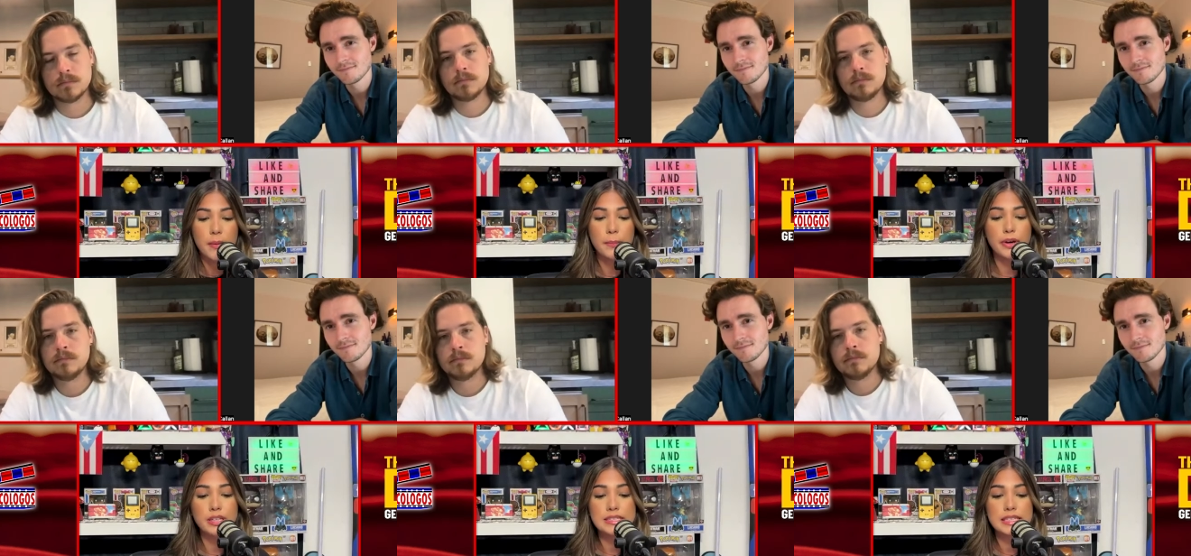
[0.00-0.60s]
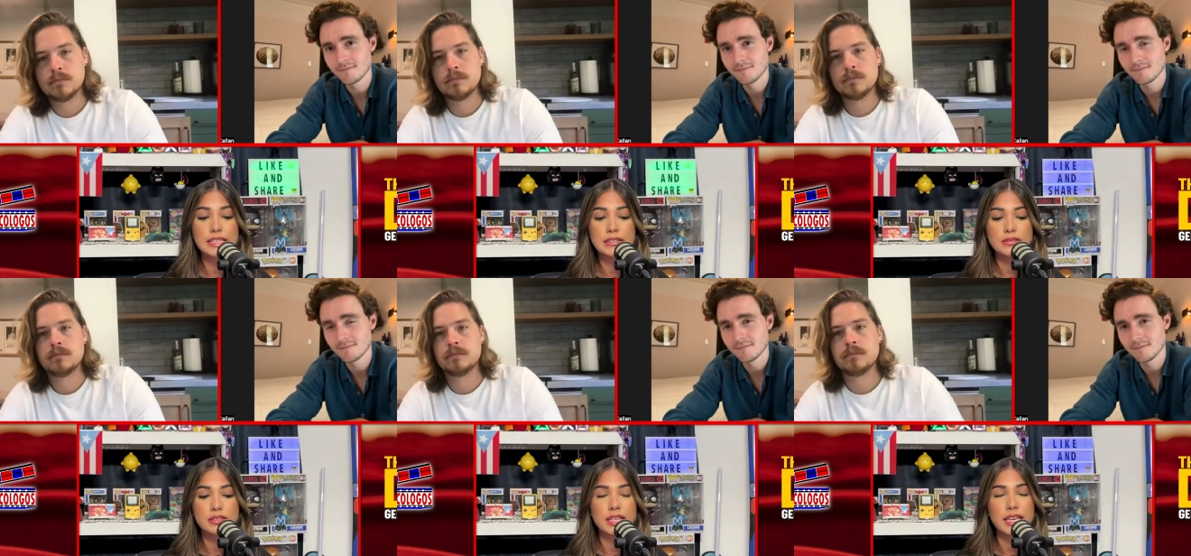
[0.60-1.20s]
Speaker 1: but
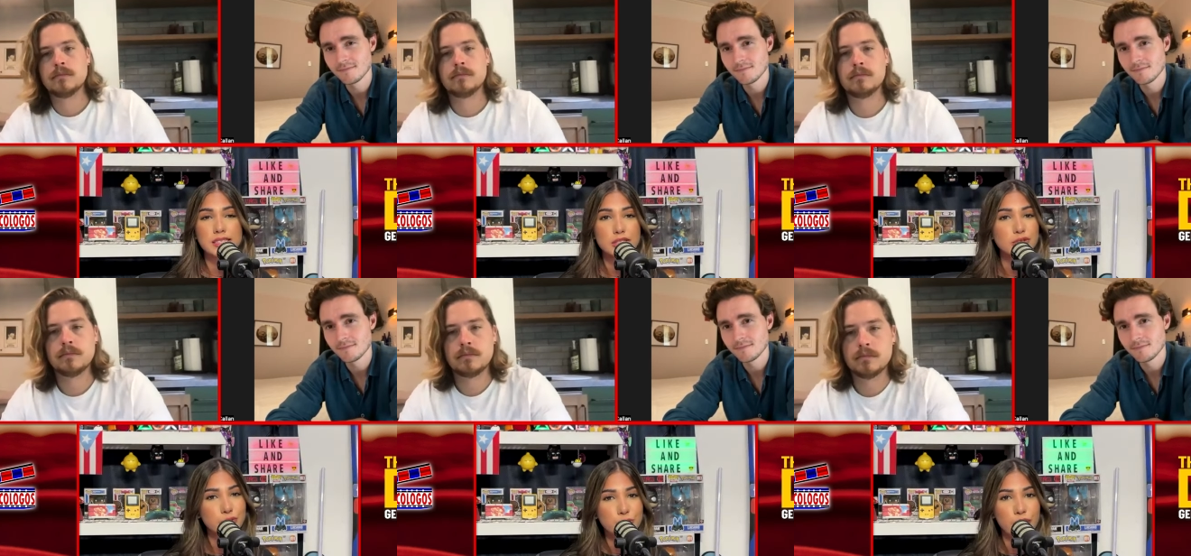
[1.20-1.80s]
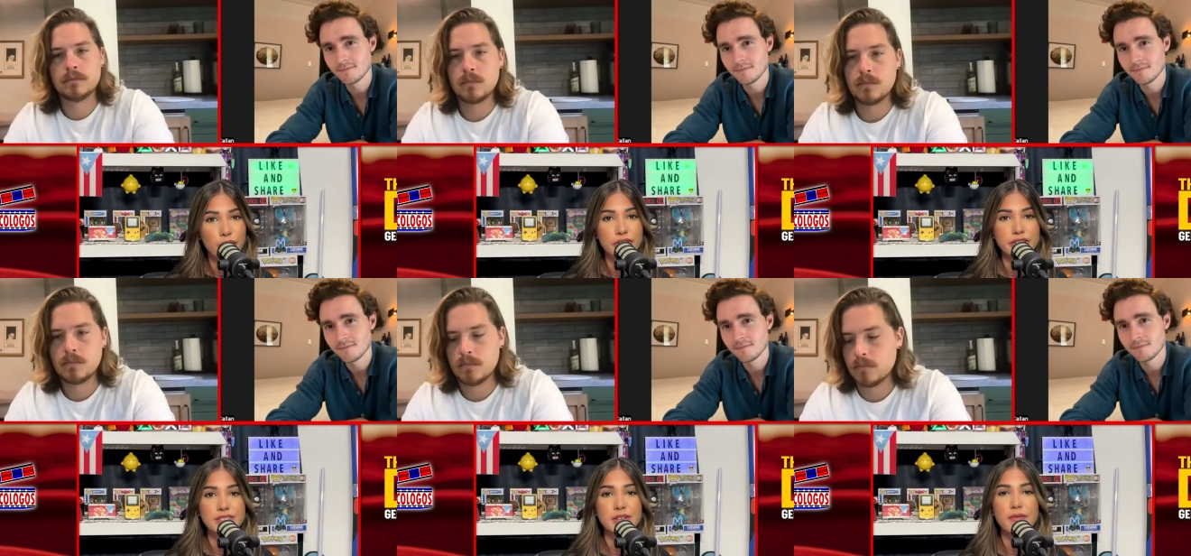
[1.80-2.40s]
since it's a duel, there's
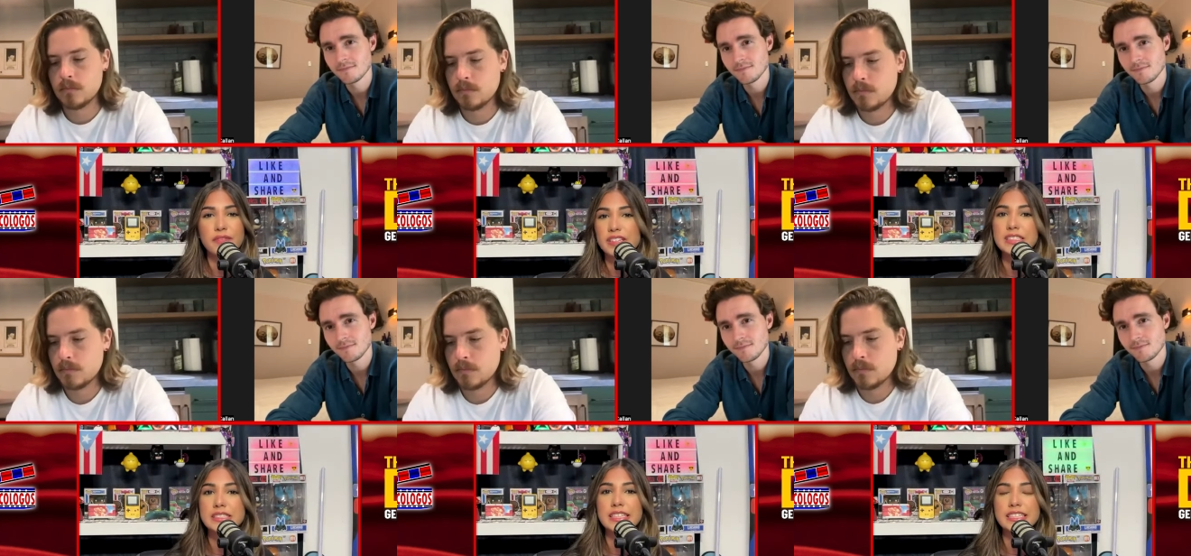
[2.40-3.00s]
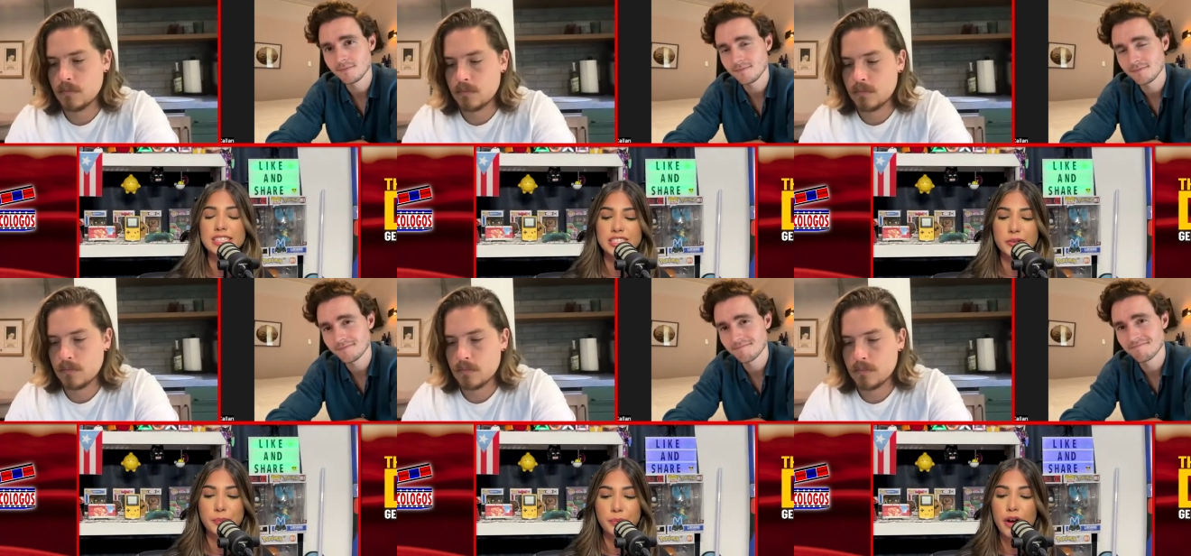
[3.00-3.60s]
some vintage
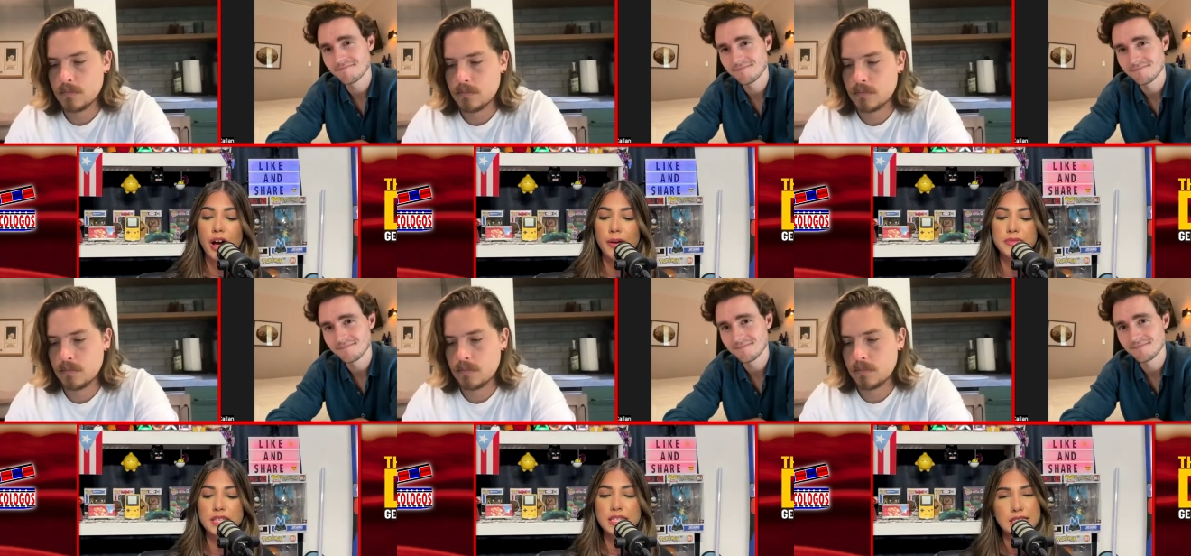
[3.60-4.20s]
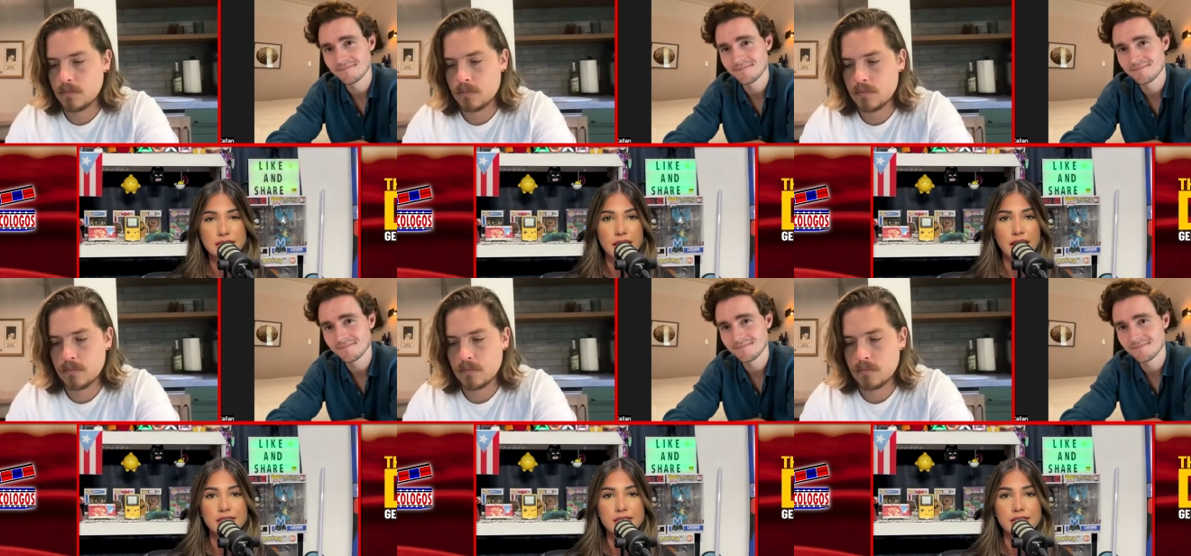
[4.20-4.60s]
props in set.